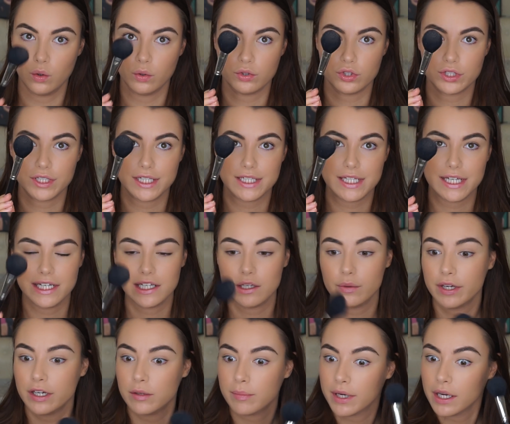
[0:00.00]
just a teeny
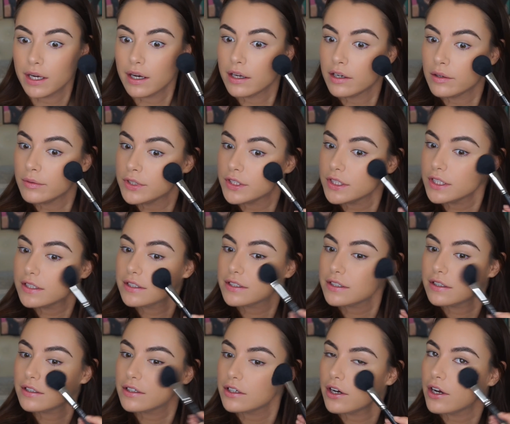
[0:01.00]
weeny bit, and I'm just
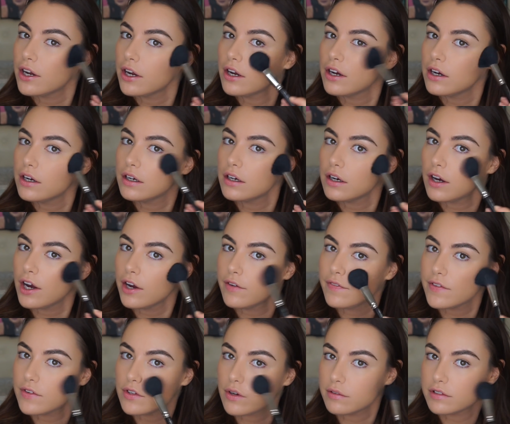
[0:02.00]
going to go
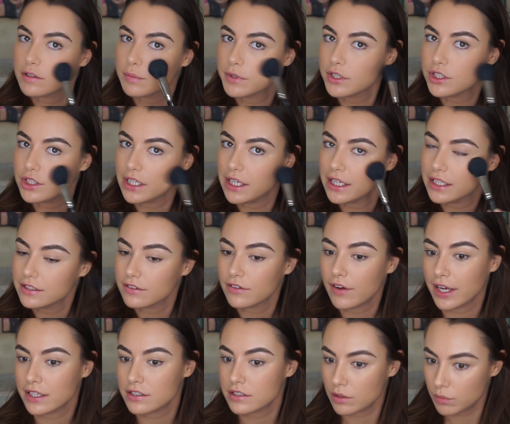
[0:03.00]
over the tops of my cheeks.
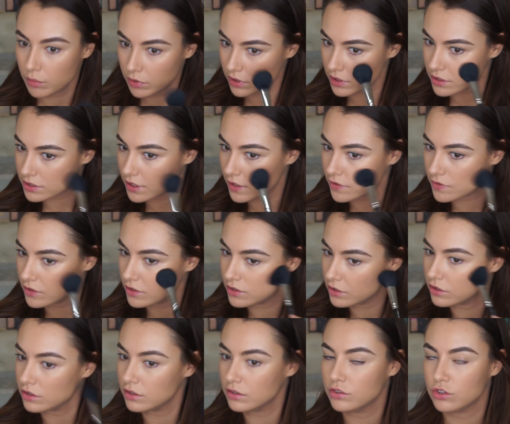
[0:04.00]
As someone that
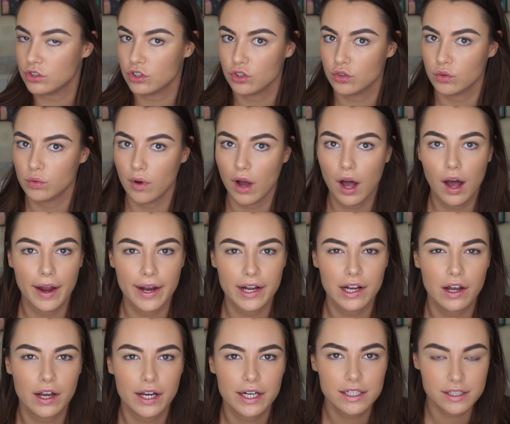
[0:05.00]
doesn't do
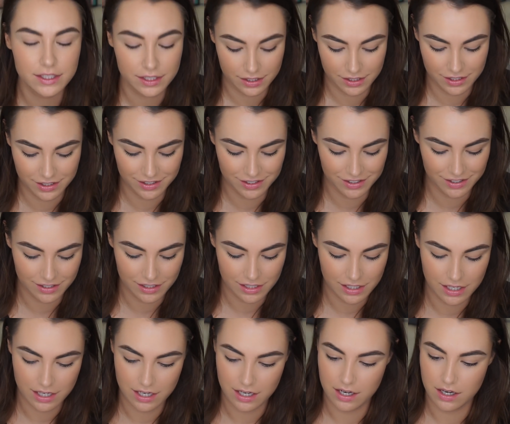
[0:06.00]
highlight,
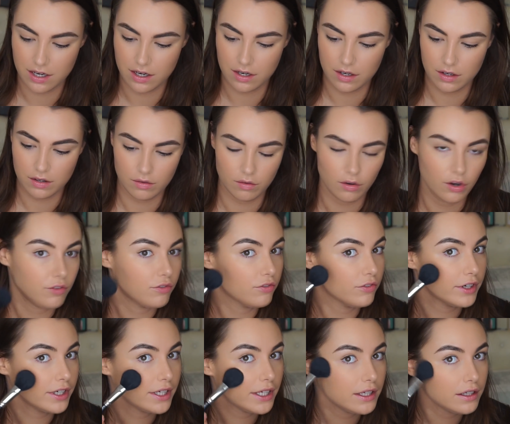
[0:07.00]
I've
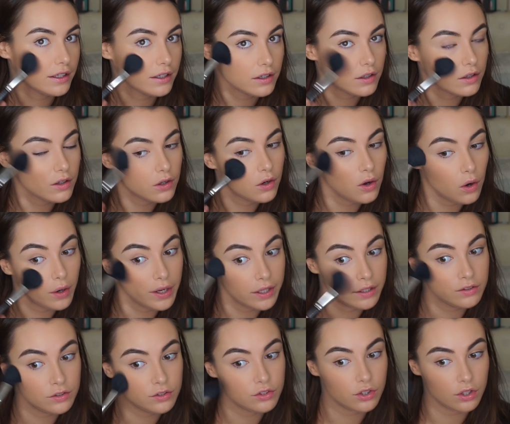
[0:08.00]
really got
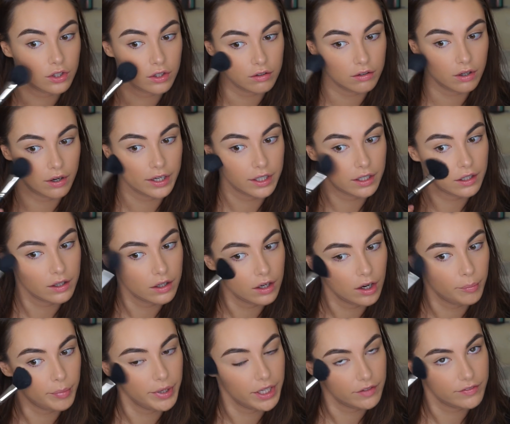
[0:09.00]
into like
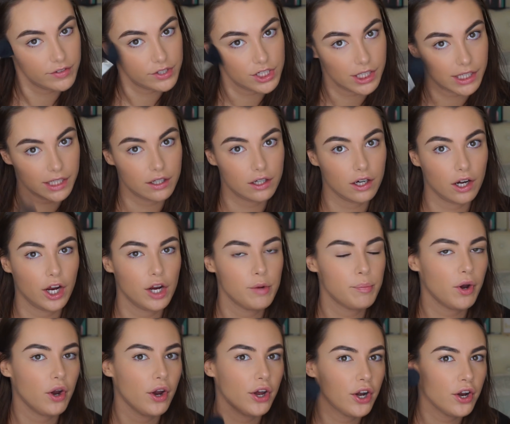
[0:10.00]
a bit of a cheek glow,
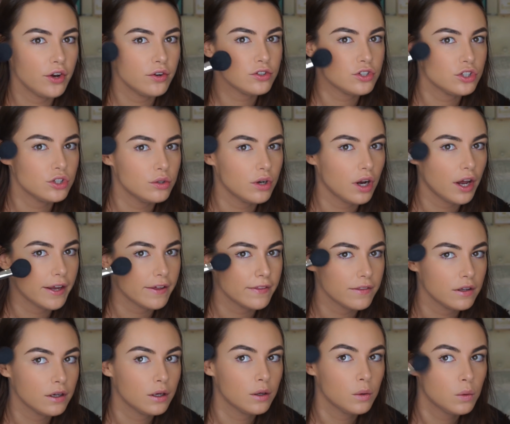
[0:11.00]
but I don't do like
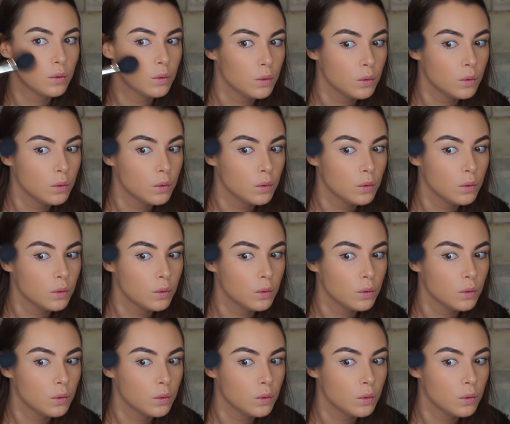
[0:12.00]
I